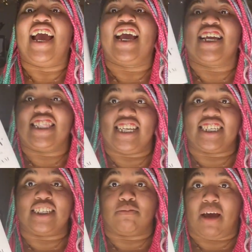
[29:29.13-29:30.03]
And
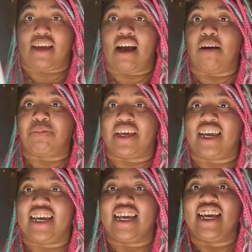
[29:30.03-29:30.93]
this is my copy.
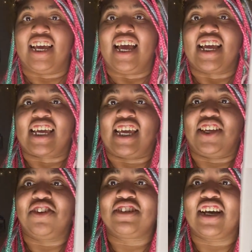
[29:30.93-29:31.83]
Can
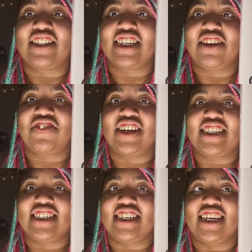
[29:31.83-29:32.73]
you tell the
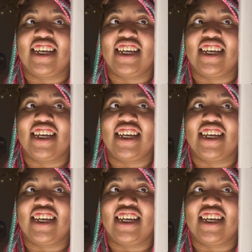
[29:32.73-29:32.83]
difference?